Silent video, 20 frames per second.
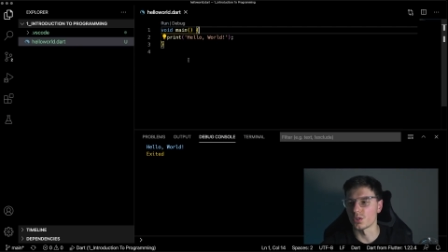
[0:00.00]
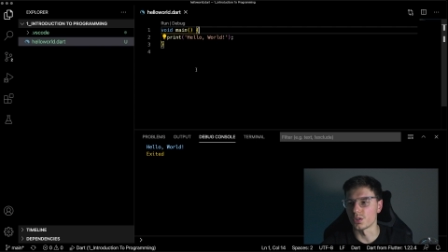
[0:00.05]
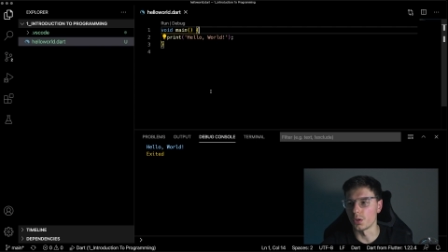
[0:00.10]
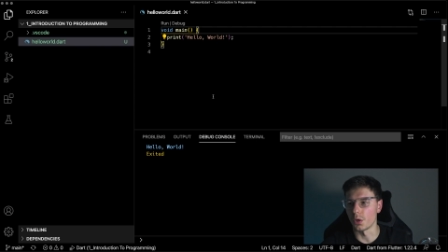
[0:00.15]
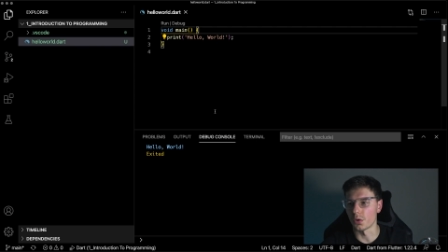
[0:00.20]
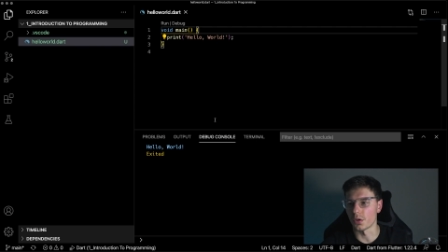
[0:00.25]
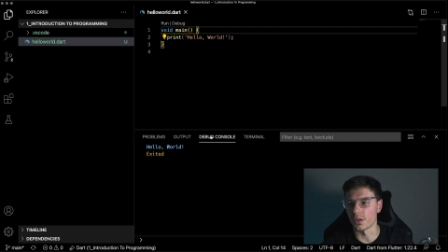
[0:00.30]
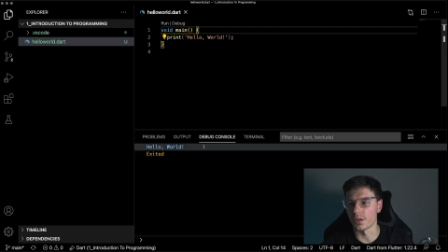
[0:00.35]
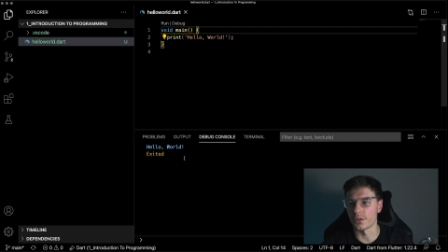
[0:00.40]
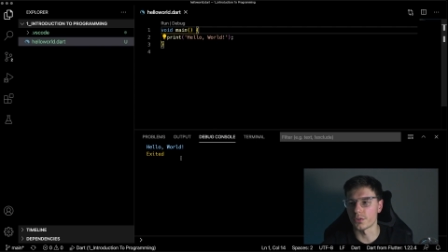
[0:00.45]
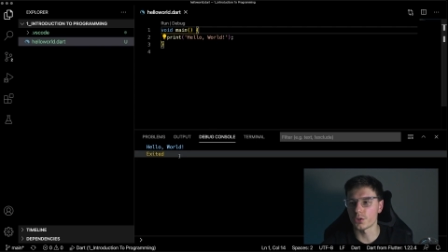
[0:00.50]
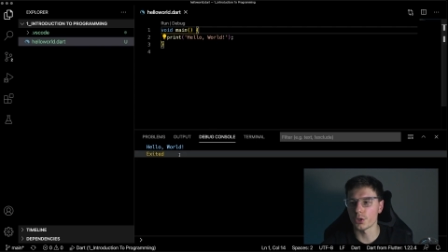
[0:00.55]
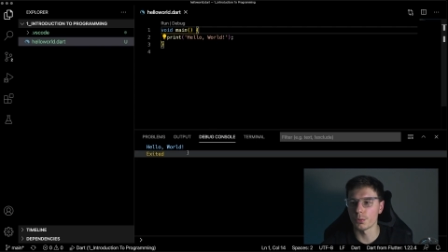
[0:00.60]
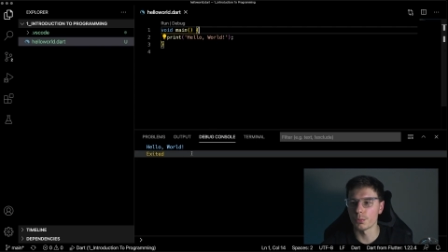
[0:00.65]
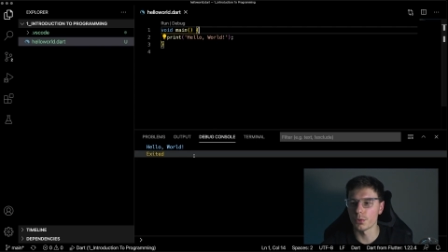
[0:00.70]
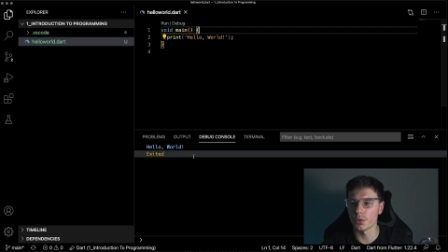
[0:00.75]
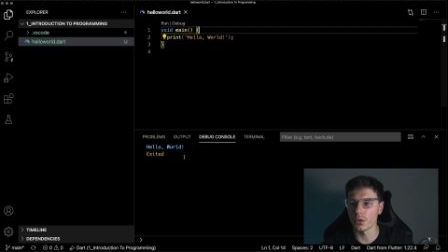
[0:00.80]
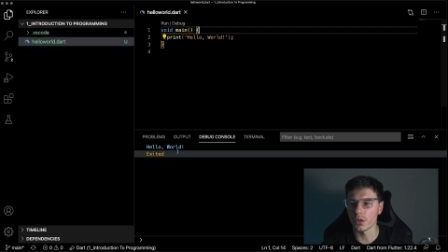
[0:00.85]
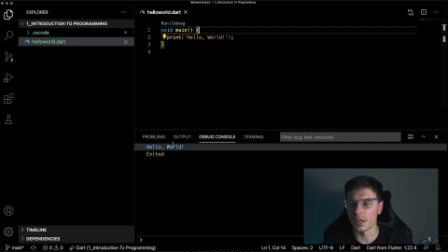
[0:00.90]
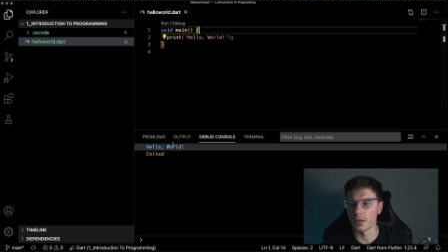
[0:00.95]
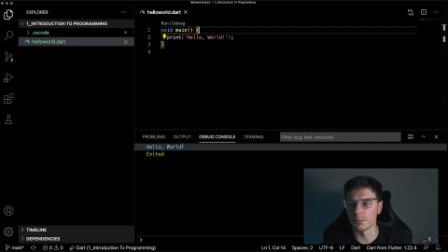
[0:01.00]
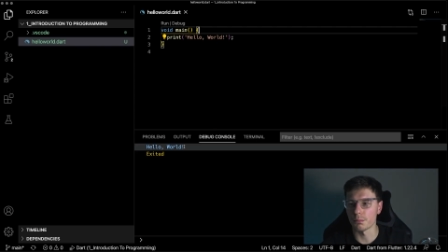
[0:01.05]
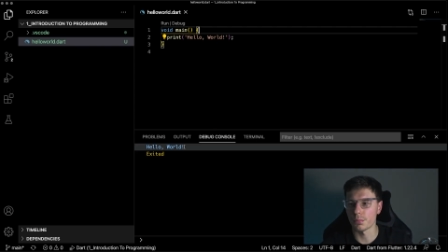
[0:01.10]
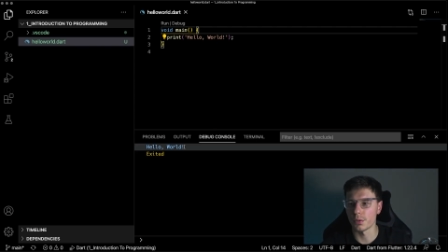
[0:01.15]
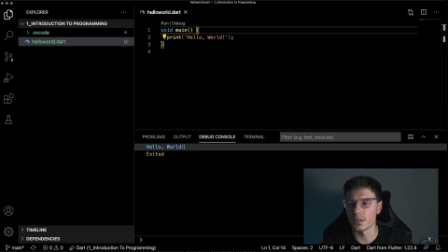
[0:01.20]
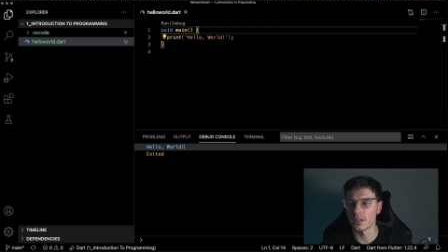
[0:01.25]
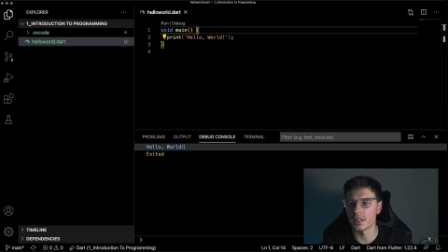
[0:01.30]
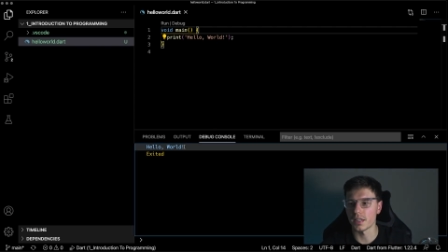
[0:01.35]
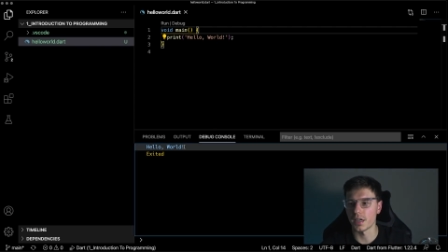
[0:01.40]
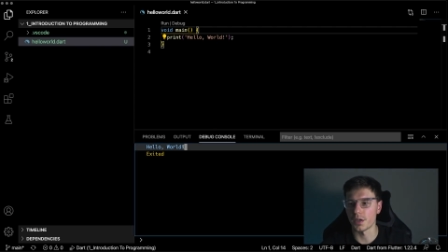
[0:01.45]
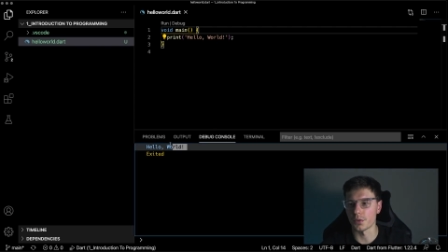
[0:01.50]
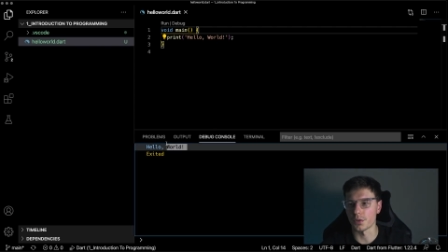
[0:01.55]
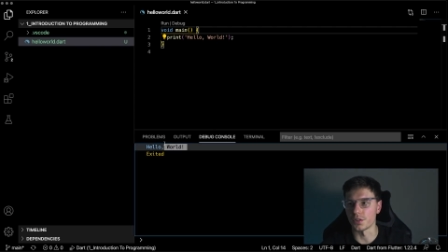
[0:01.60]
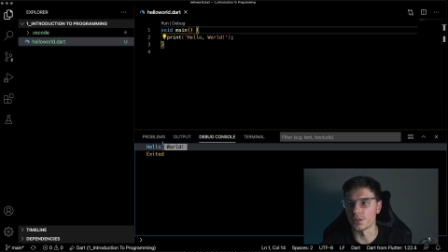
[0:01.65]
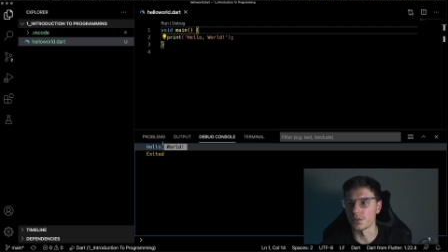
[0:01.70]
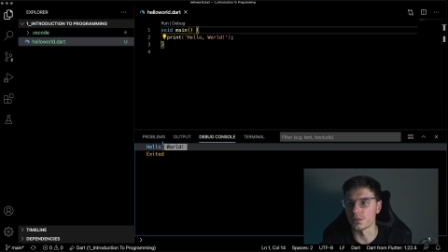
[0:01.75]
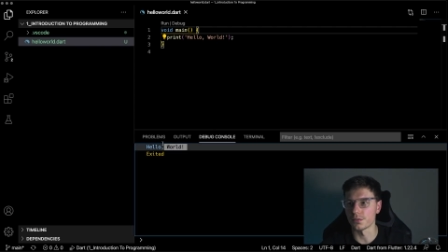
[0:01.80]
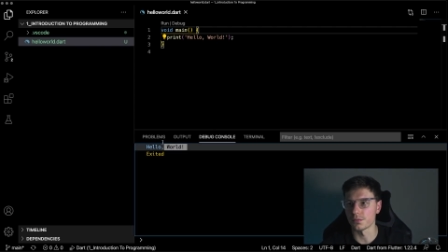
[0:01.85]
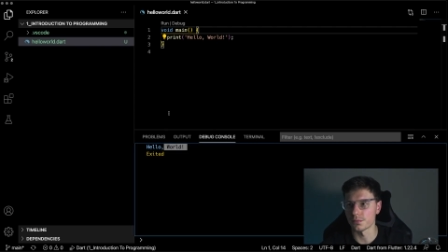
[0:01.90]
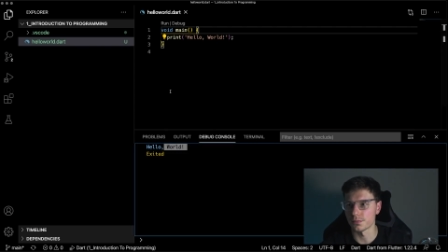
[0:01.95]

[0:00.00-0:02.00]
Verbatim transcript: to go to the terminal and print it out here.